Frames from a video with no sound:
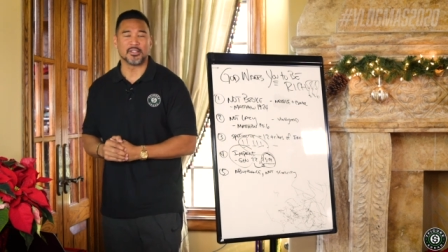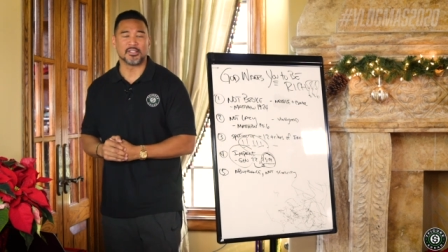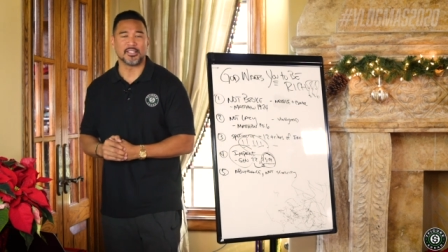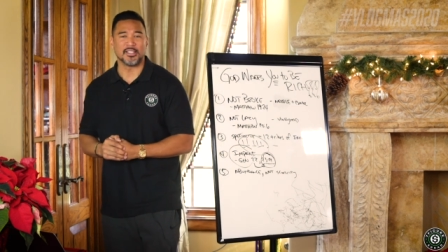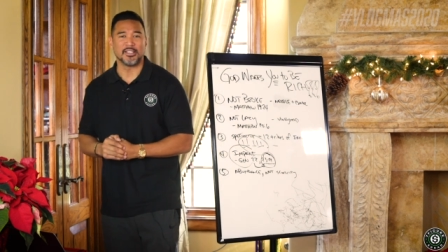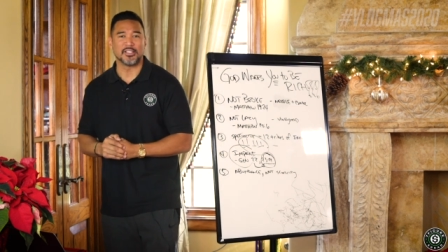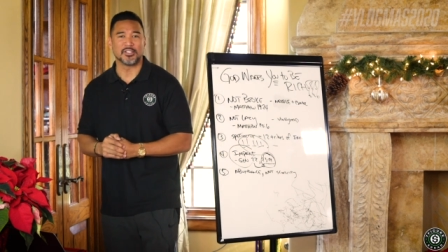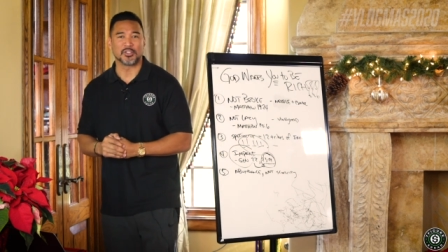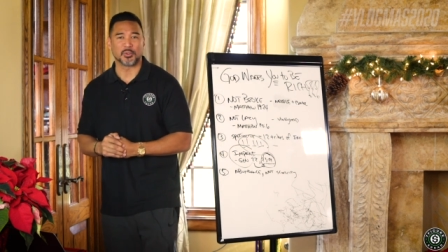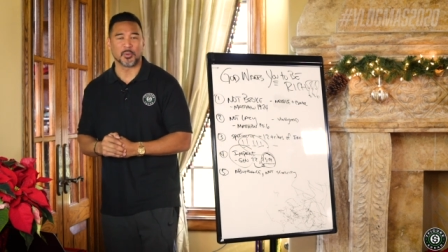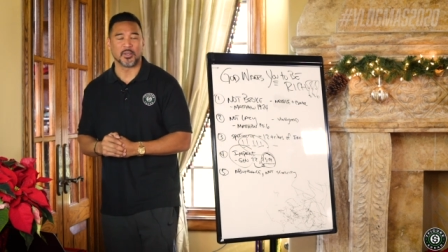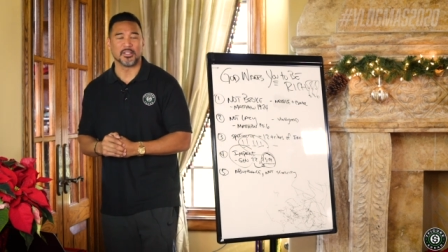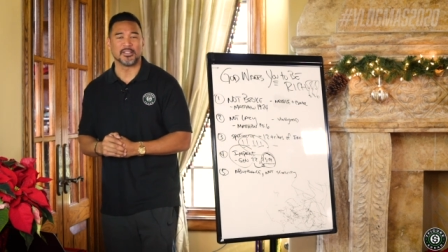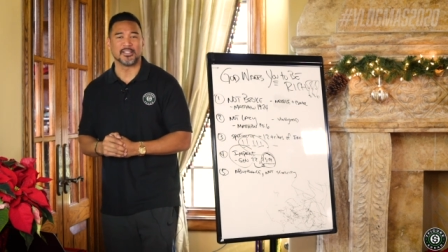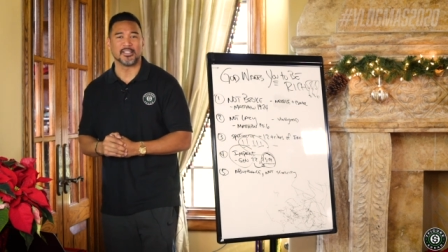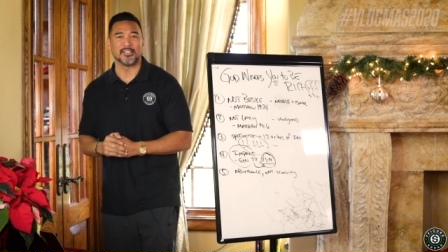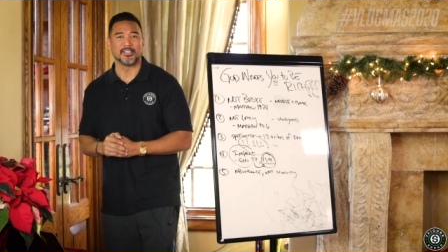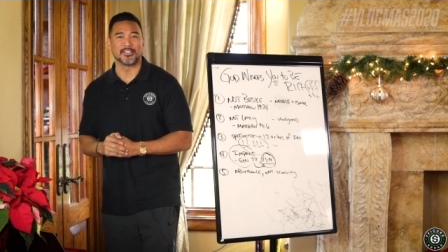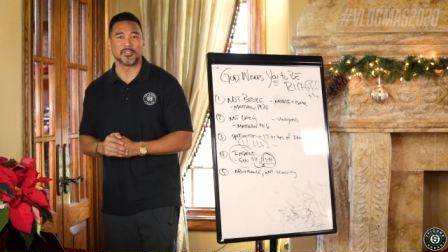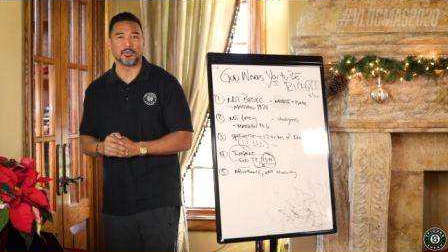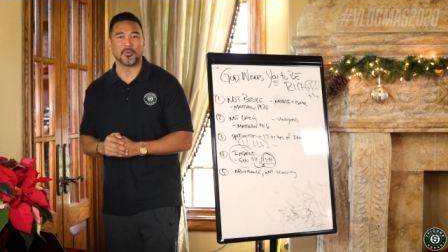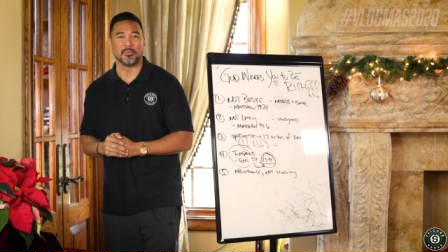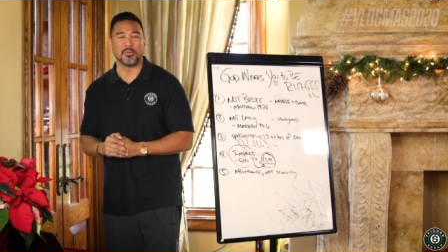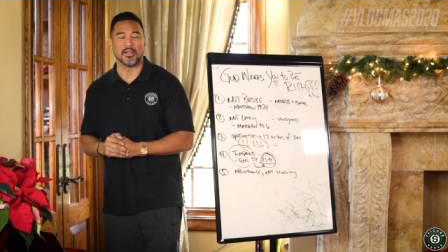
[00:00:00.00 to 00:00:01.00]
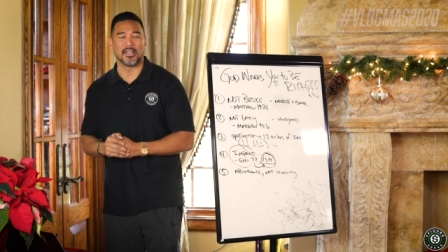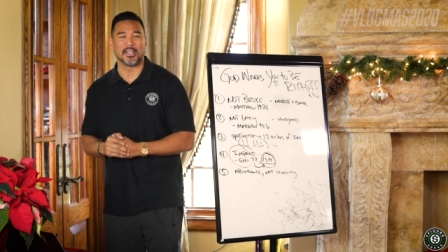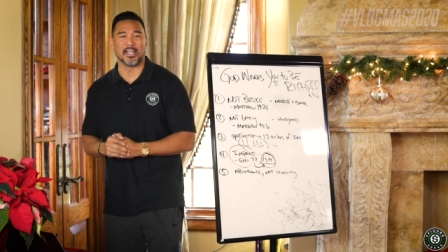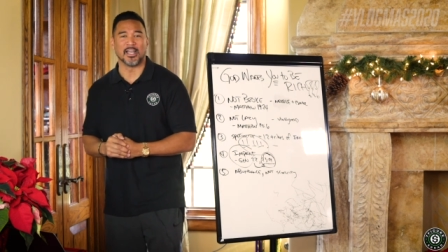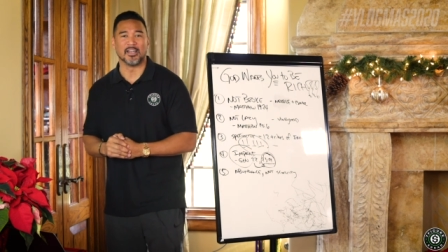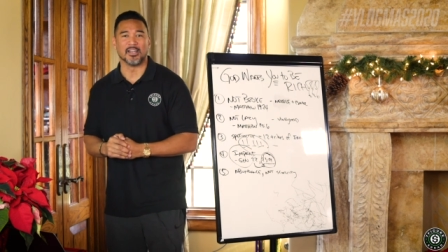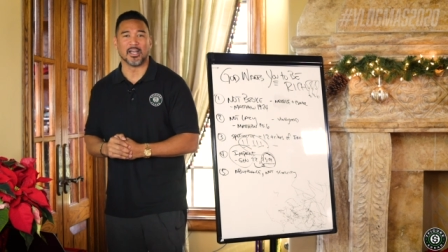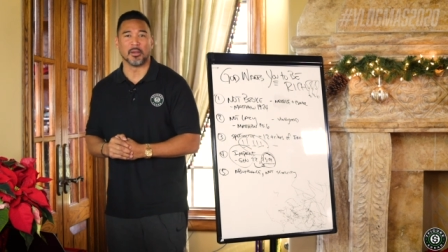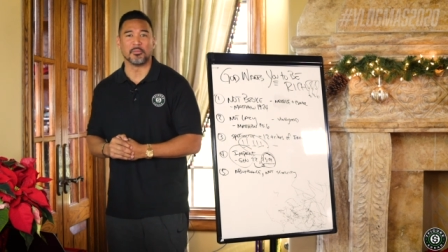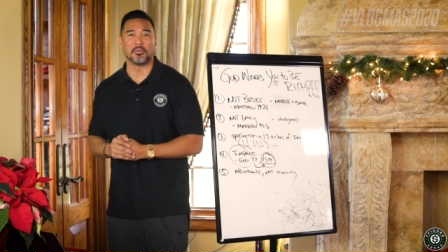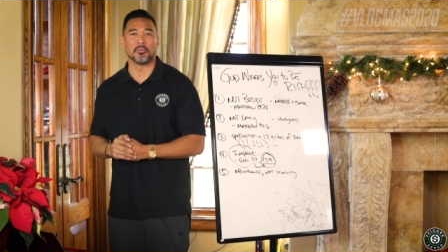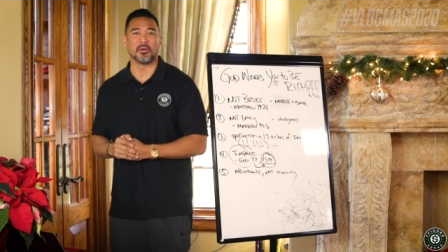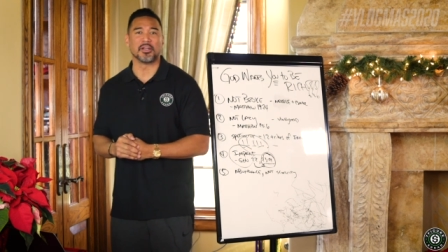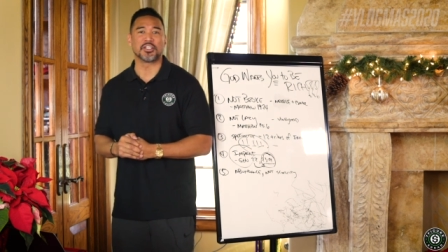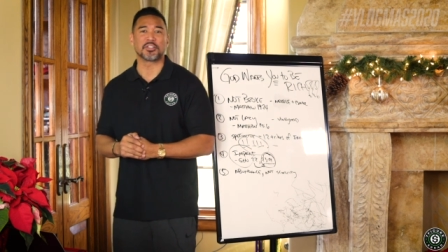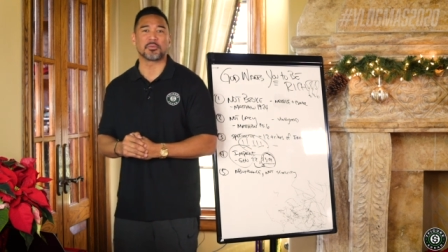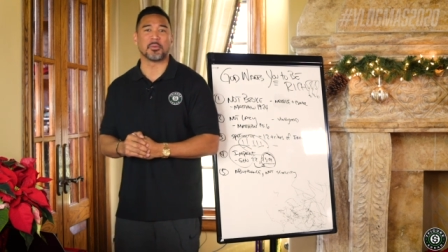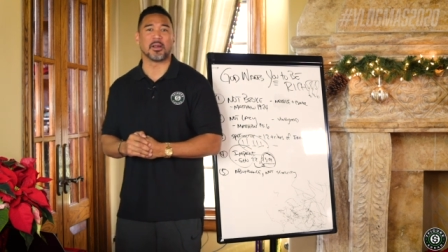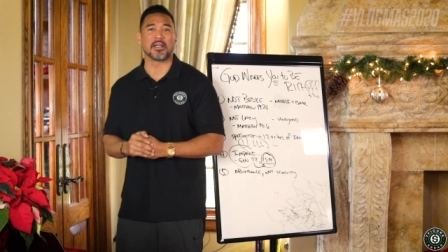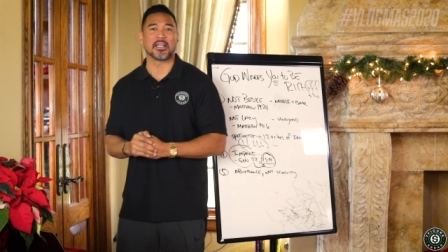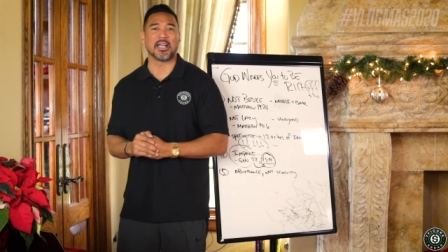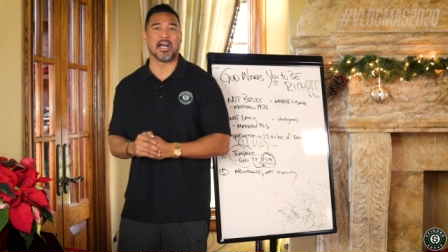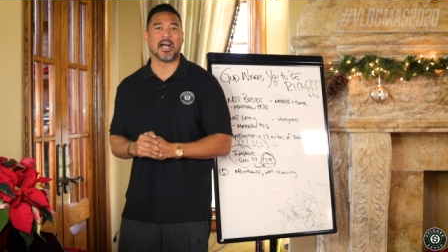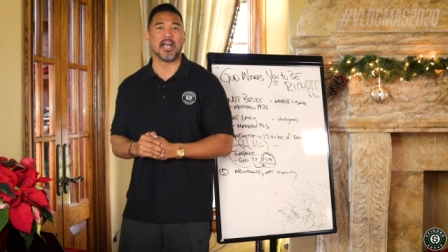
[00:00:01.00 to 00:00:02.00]
2020, till meet again. I'm your
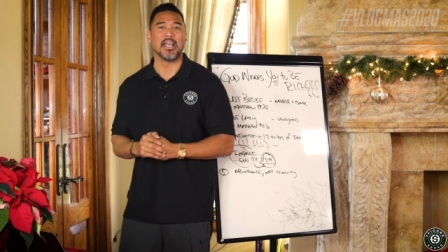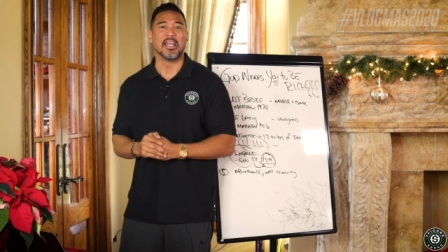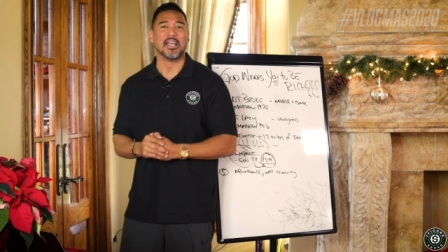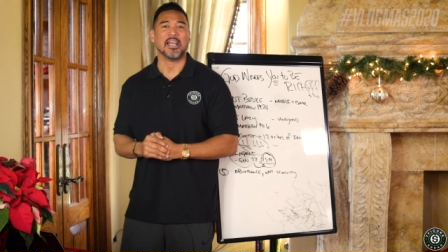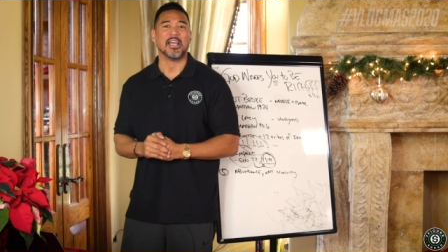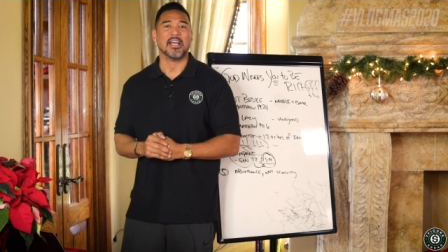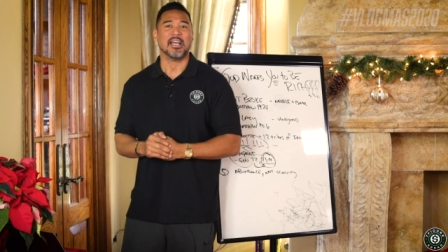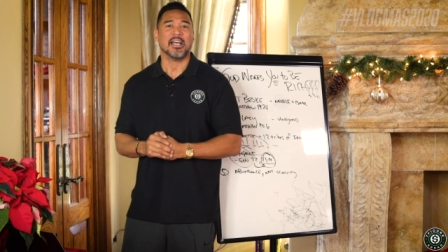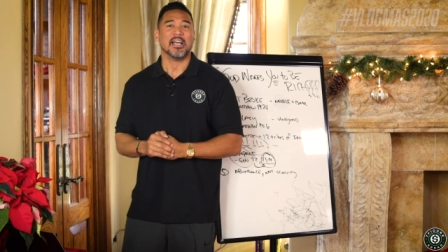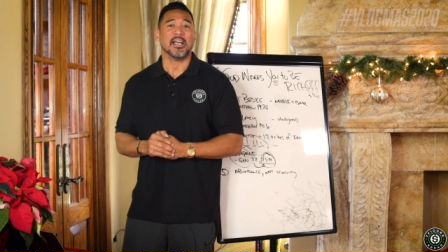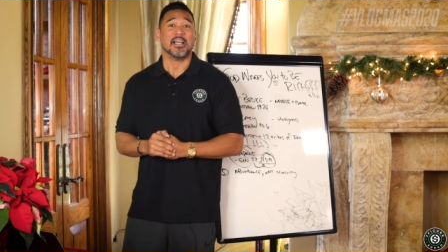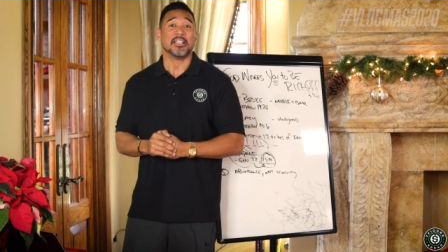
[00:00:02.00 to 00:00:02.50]
money smart guy.